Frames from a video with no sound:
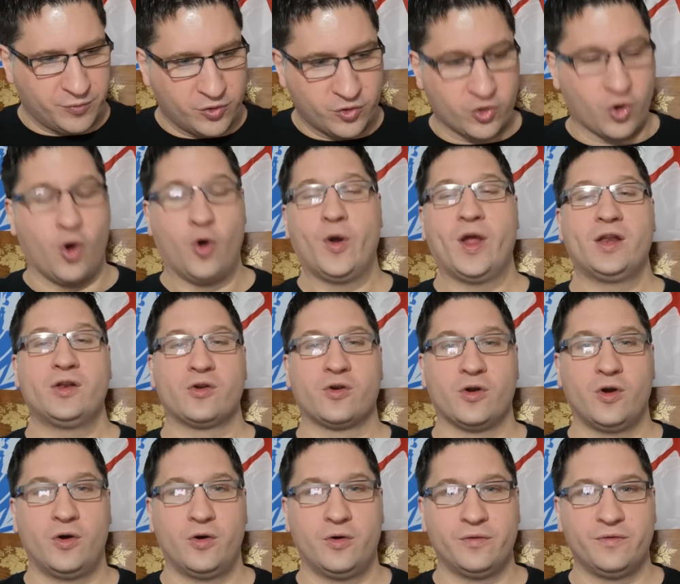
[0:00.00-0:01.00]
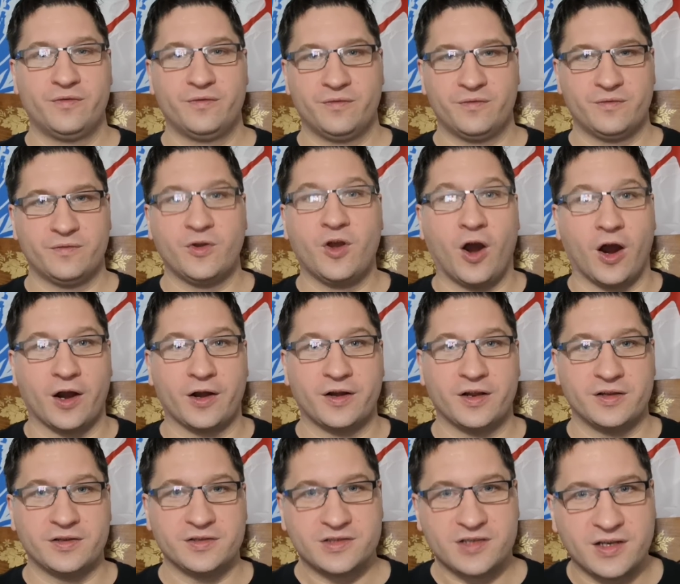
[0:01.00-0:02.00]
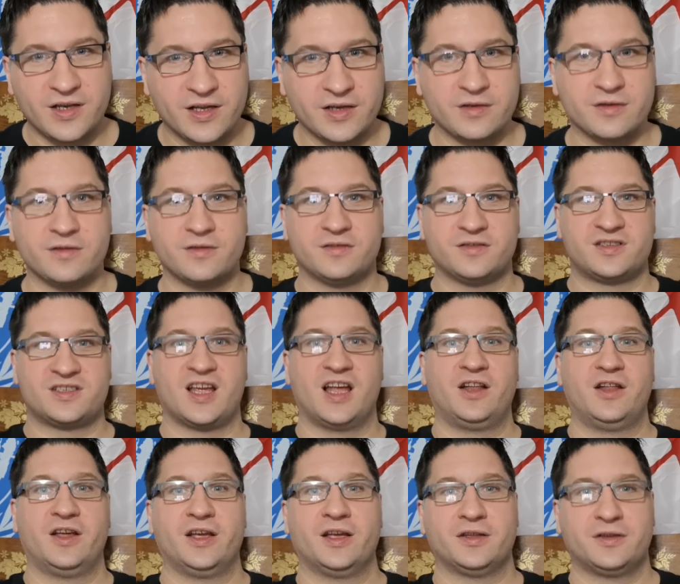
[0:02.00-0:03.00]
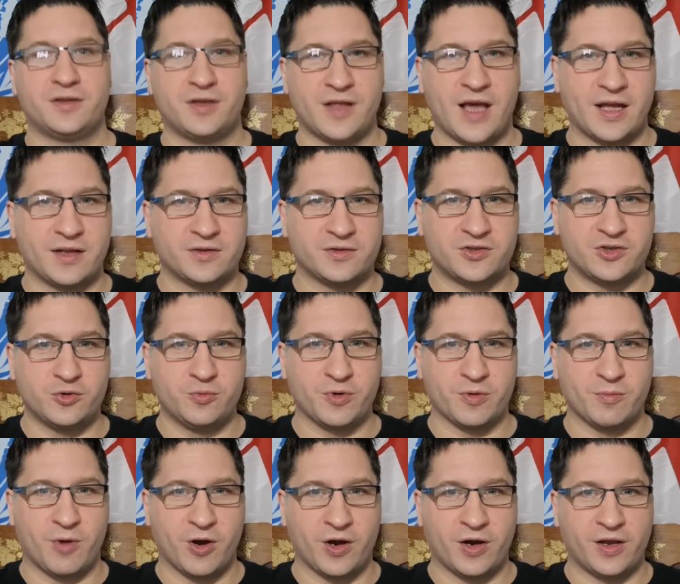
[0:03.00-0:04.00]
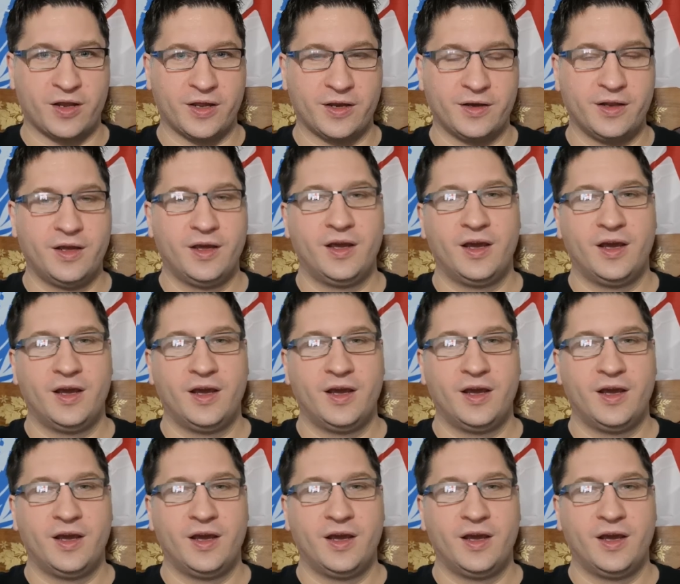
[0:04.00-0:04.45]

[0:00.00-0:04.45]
growing their own gardens and then selling it to that supermarket